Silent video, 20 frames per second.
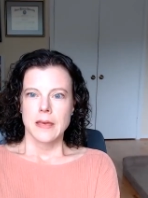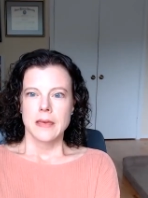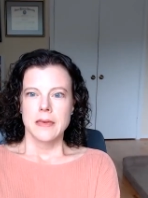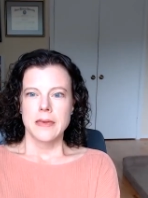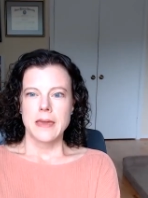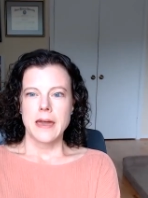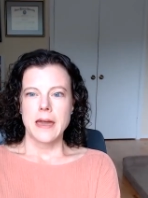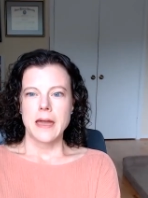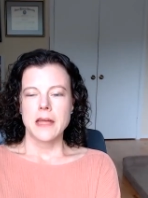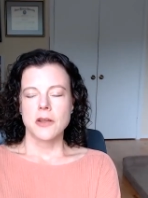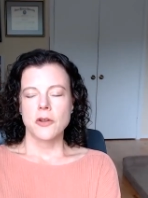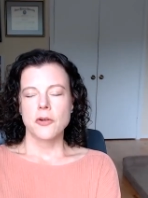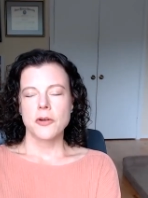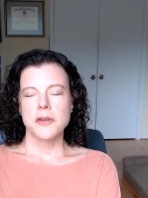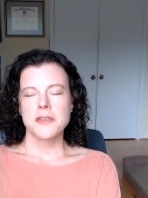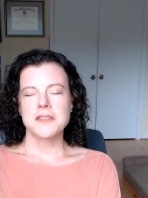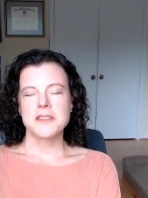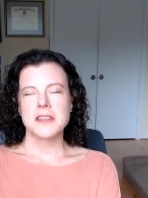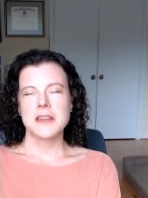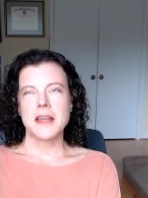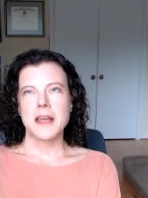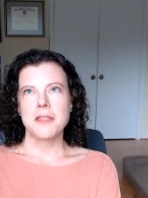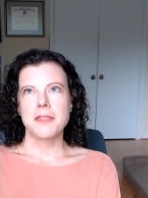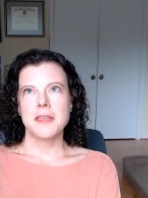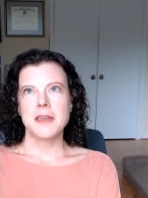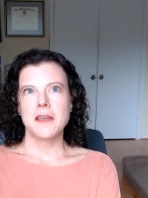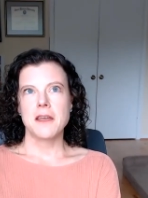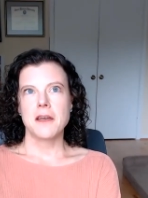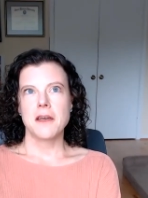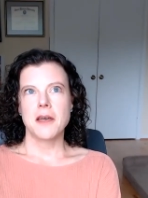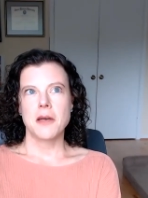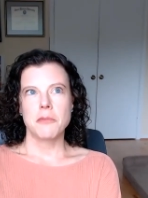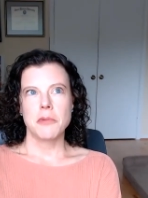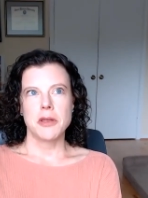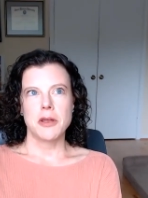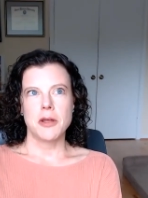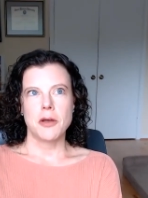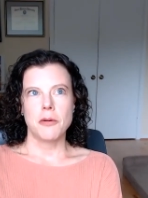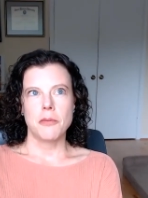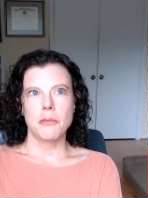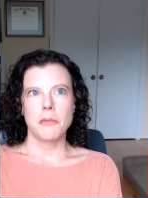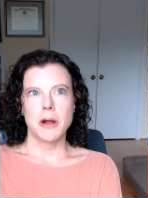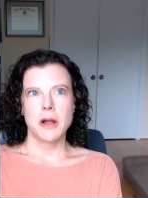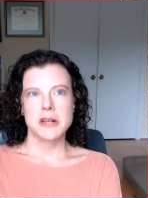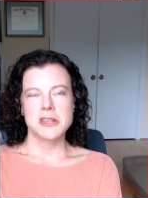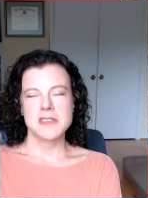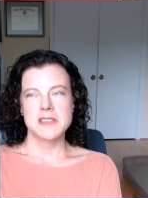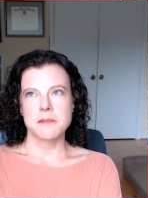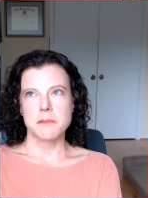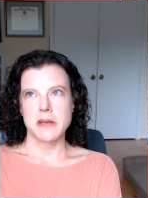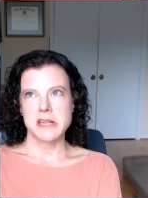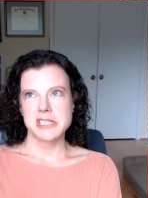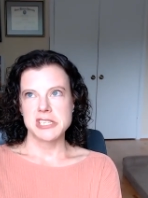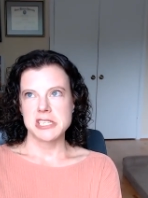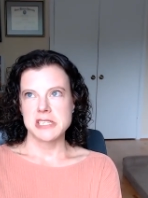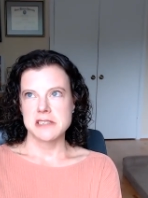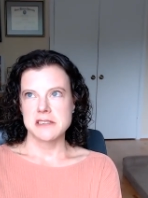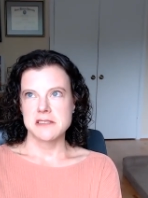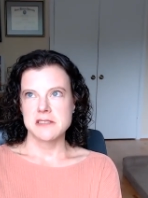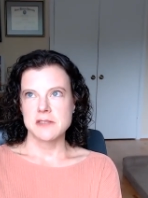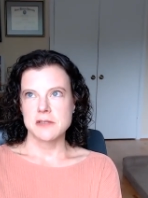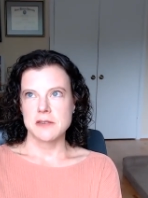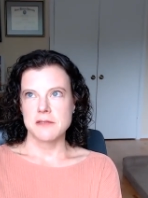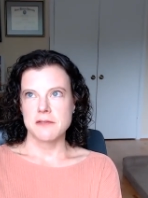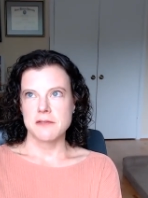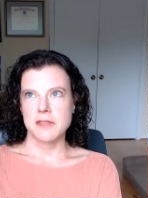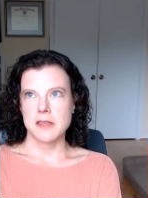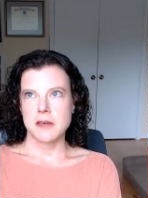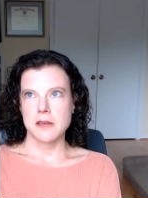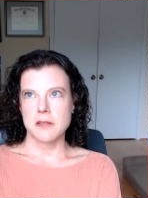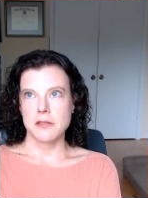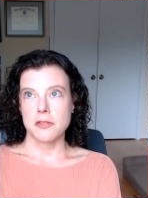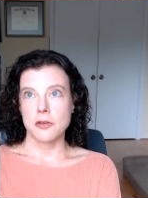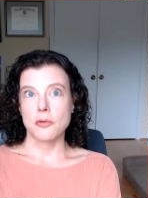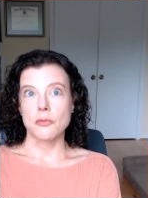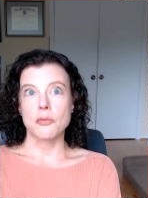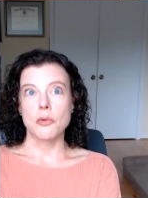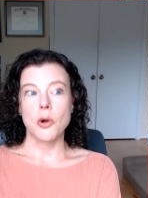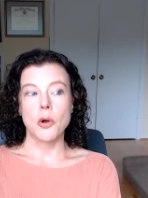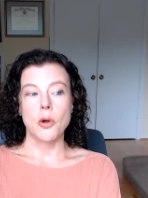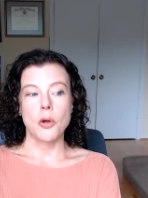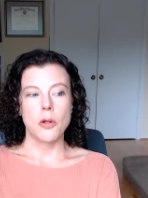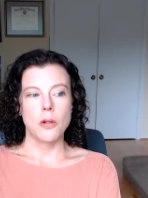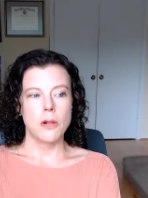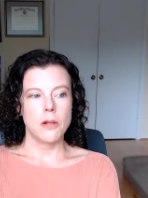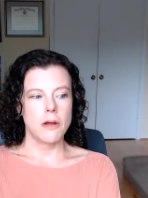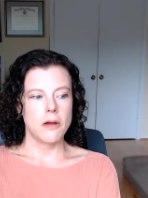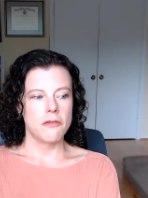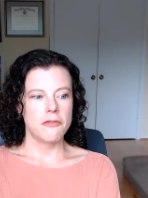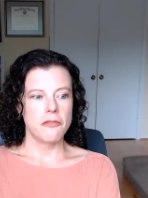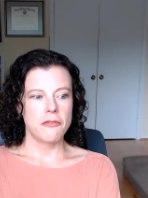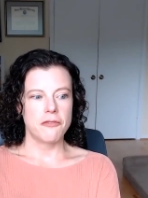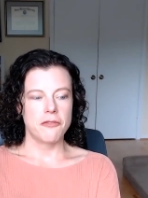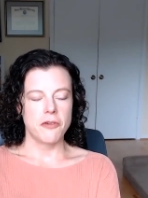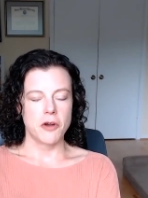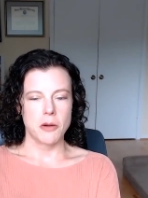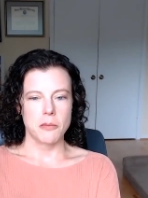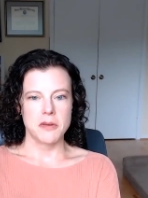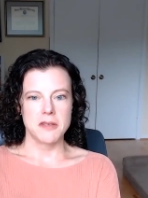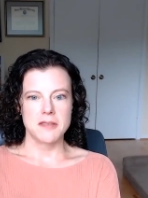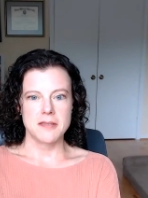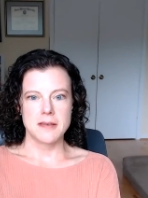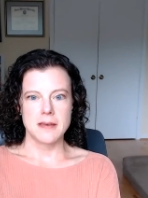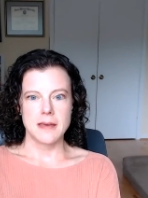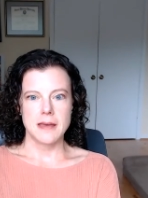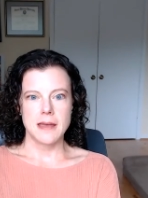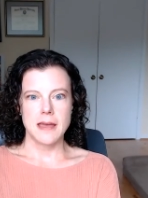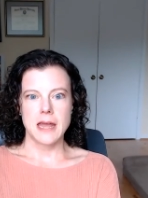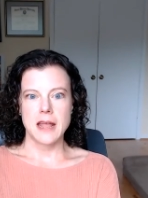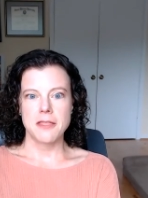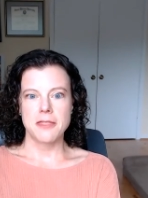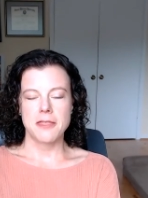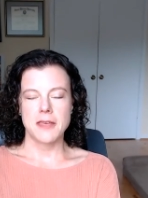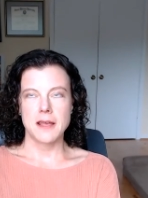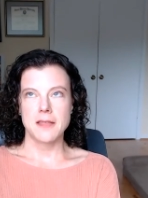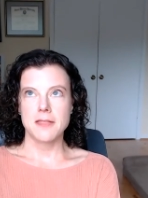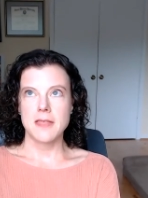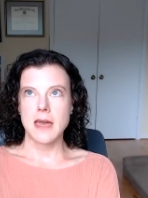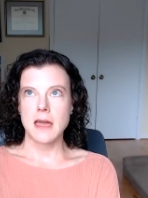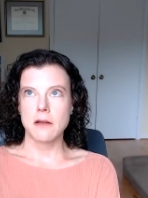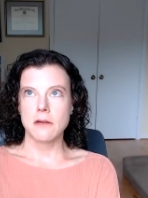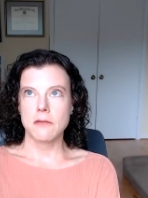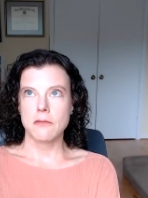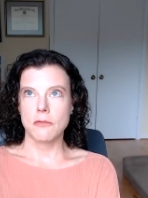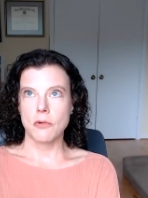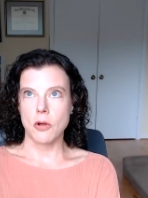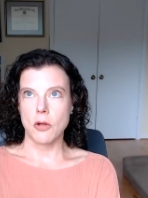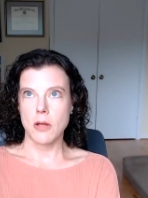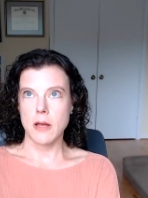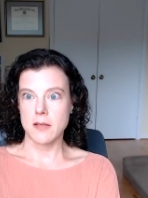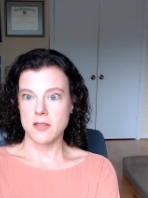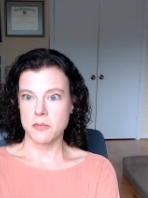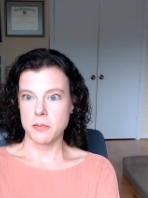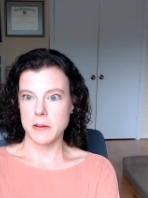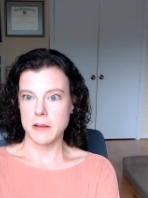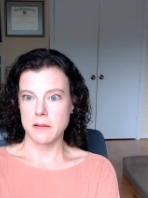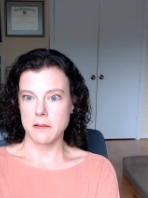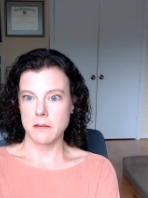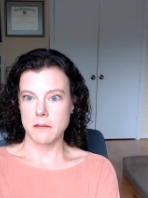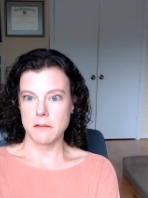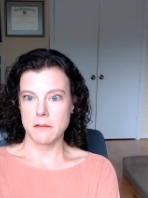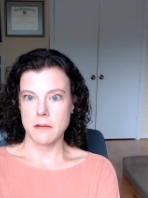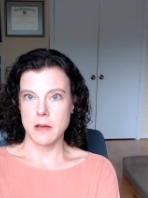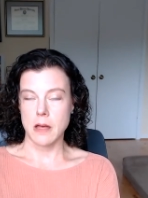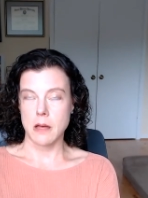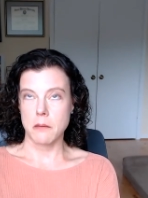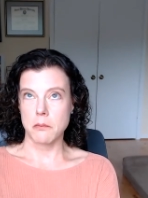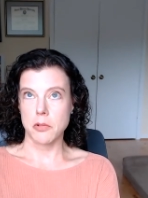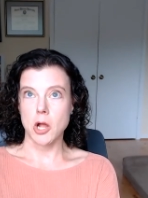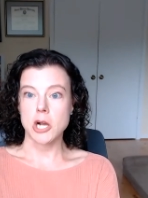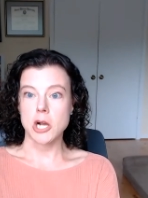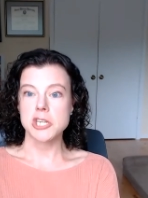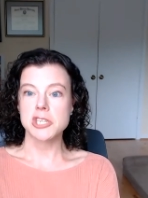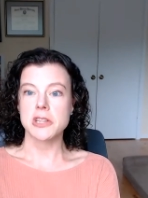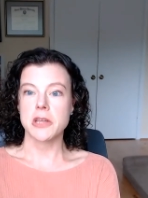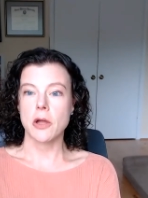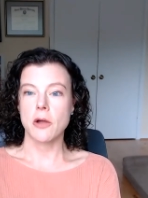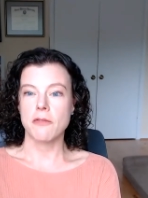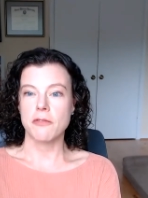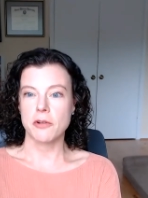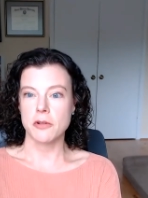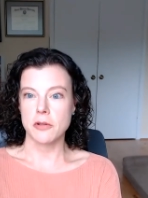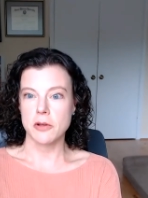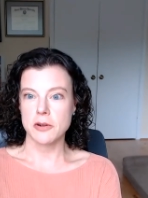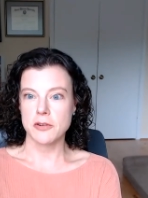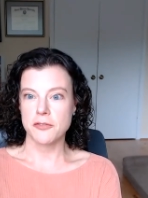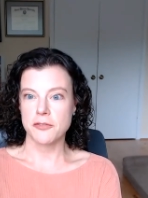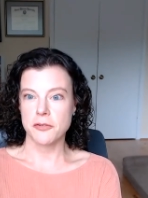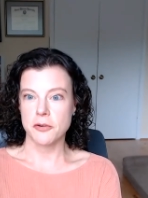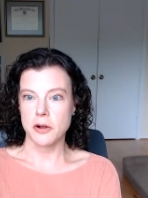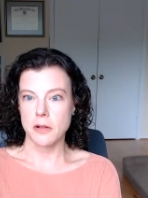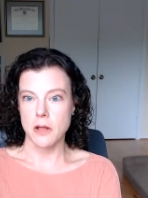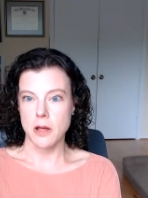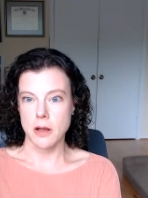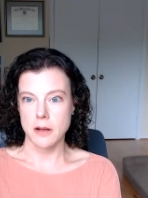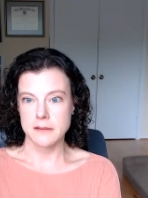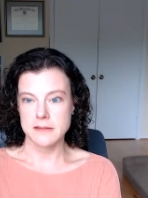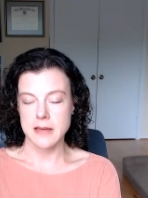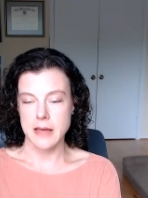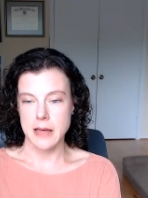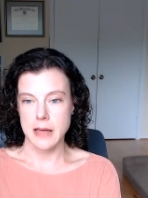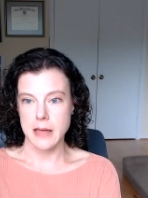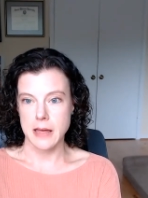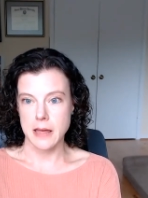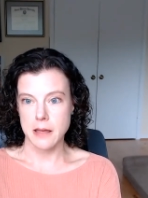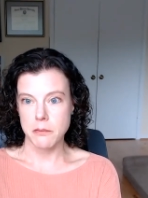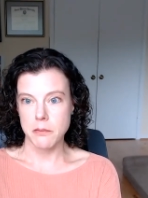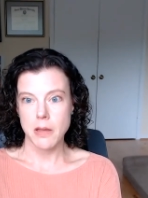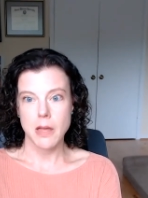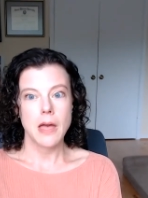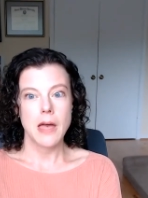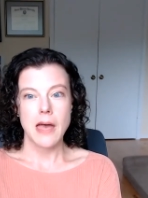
Yeah, and Kristen, I think um, you know Mark just mentioned sort of the the role of pharmacy, and I think that role has been um, largely overlooked for a long time.